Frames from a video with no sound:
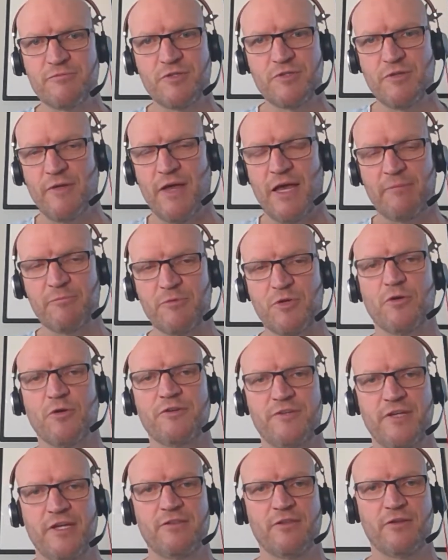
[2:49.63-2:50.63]
um,
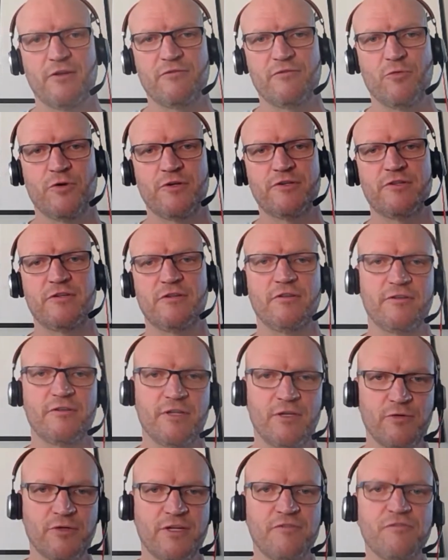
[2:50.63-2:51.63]
content that I've wanted and the
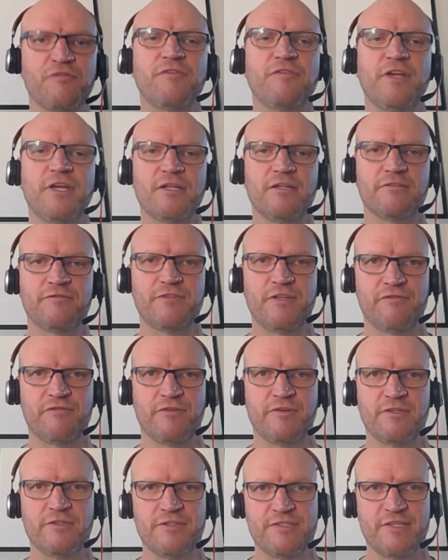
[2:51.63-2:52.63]
look and feel of
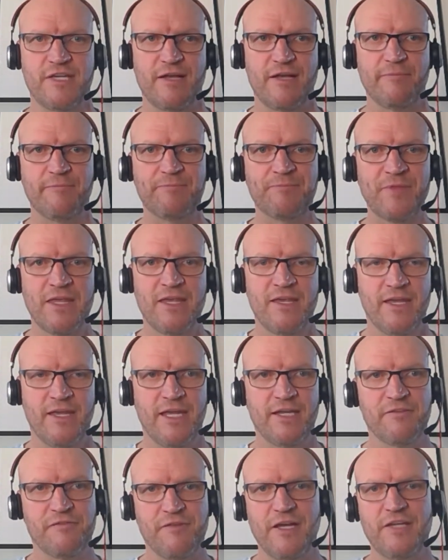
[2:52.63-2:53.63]
different um,
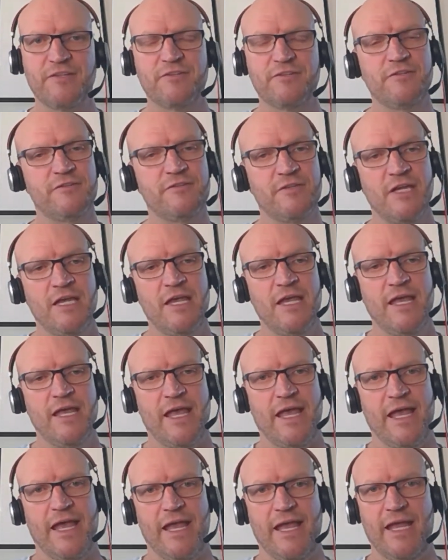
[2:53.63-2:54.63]
interfaces.
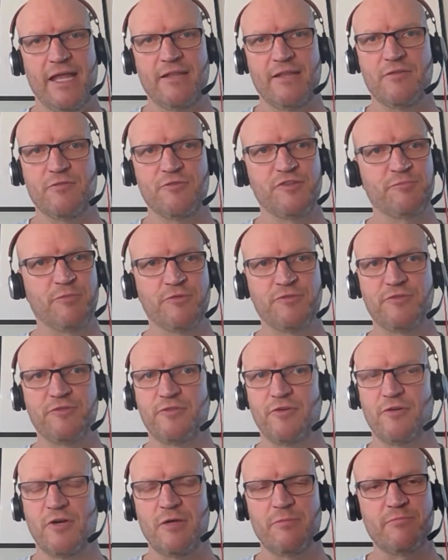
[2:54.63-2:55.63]
And the response
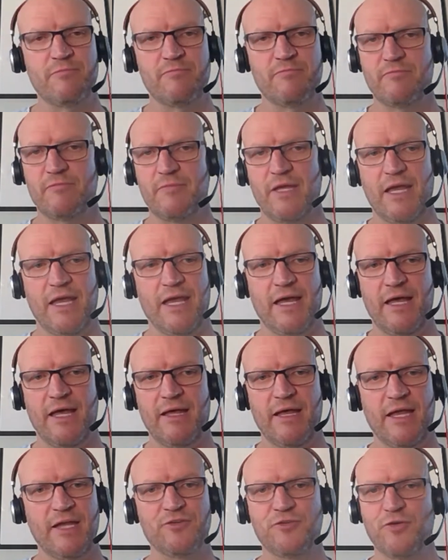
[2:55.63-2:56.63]
time uh,
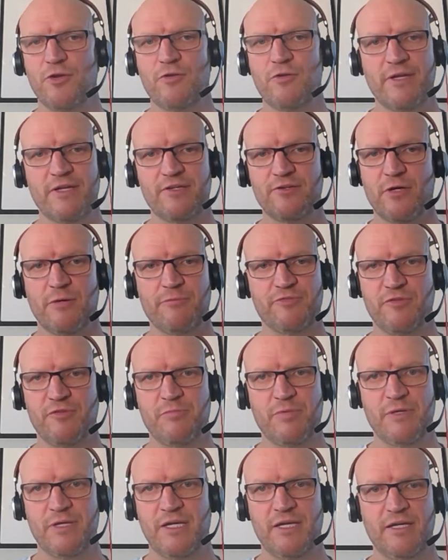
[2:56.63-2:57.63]
and turnaround times have
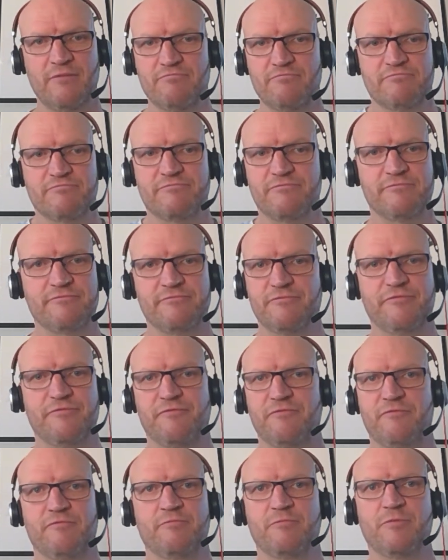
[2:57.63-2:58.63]
been,
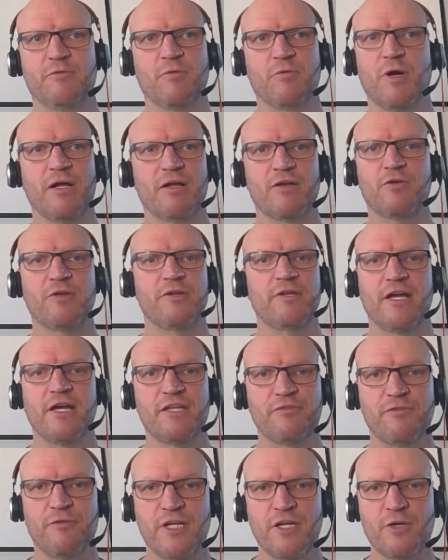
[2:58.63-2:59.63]
well, I couldn't
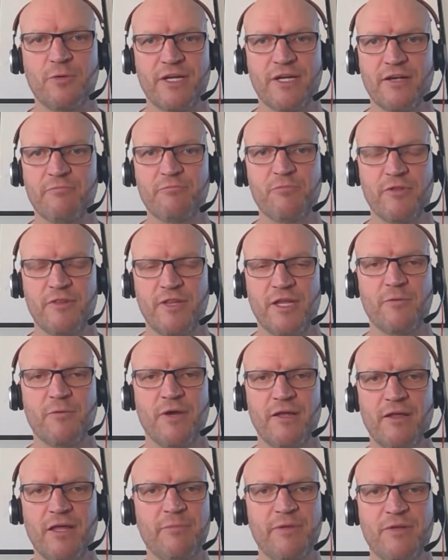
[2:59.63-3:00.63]
ask for any quicker, put it that
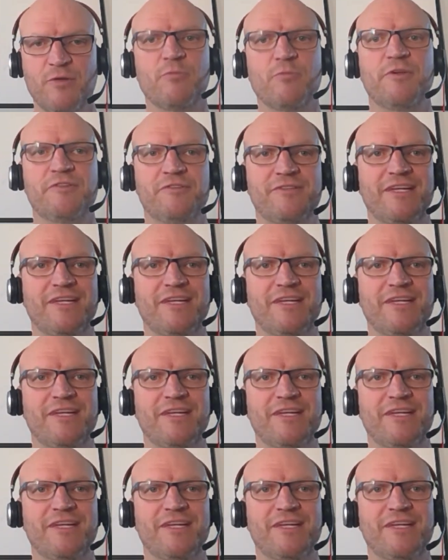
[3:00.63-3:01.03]
way. I mean, almost